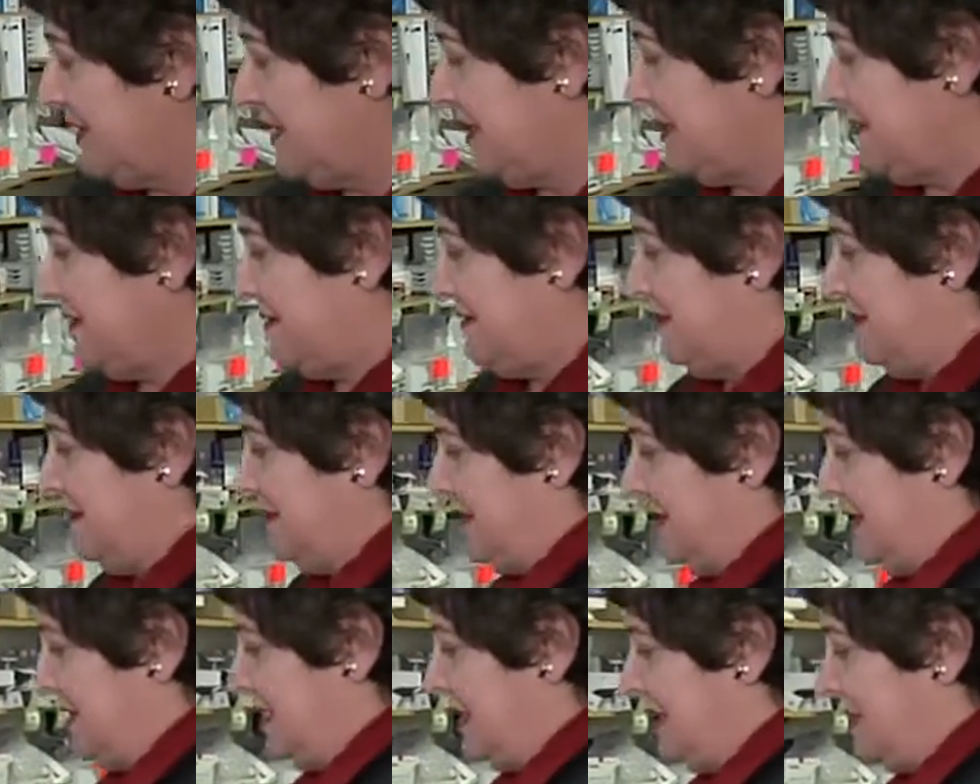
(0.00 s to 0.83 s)
the
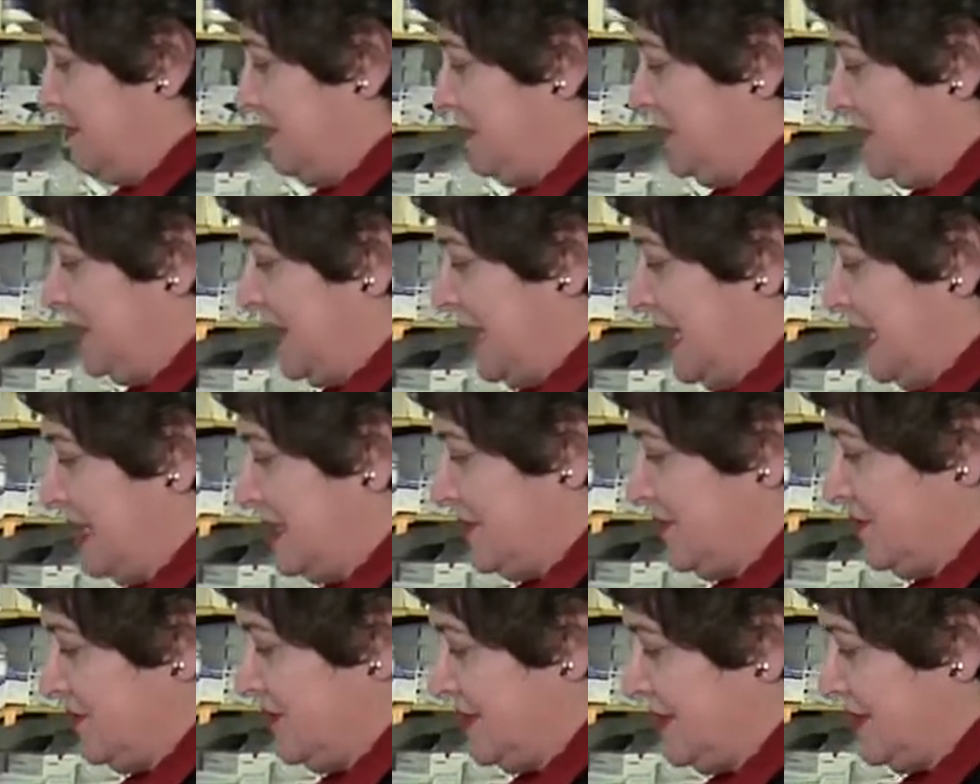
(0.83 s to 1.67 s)

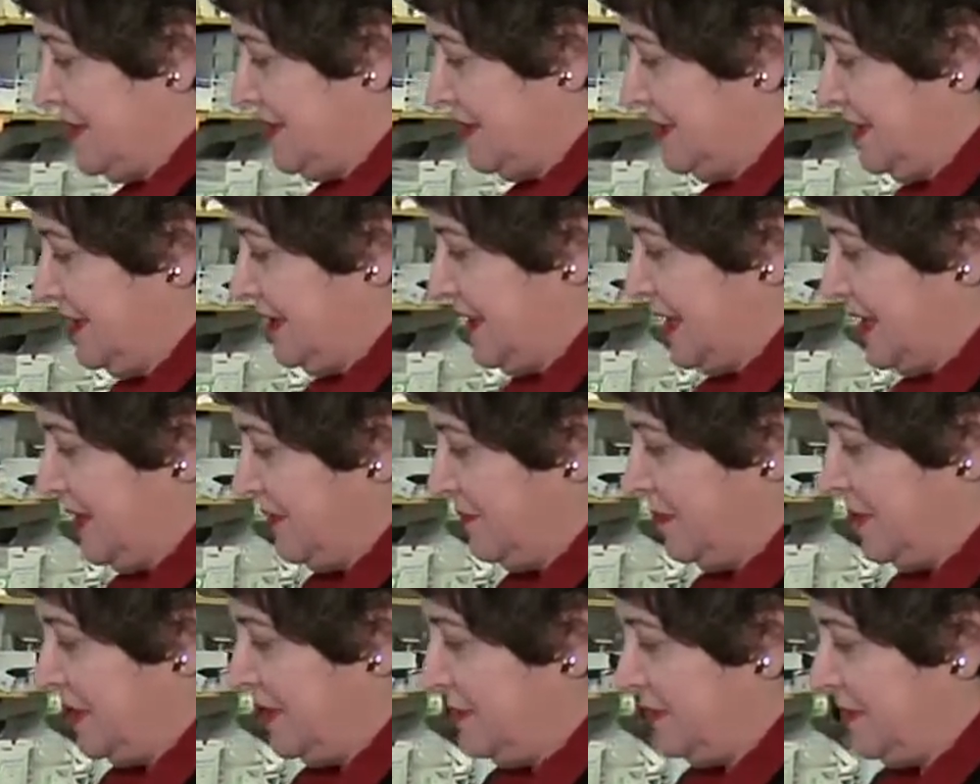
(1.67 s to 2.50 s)
nebulizers. A lot
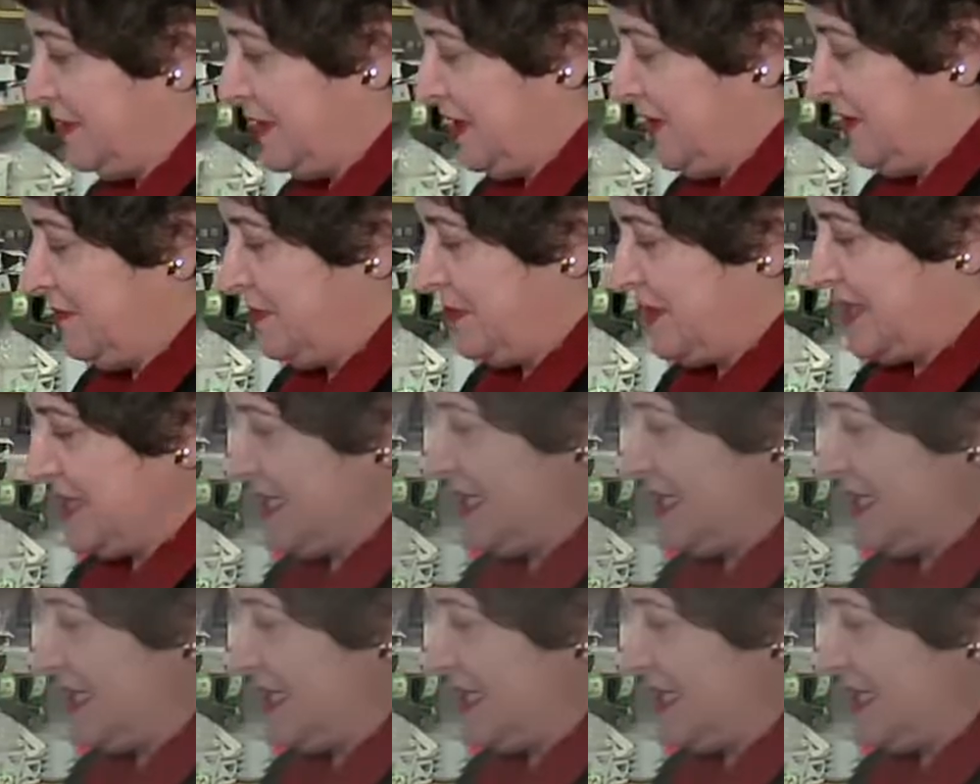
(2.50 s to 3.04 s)
of people have been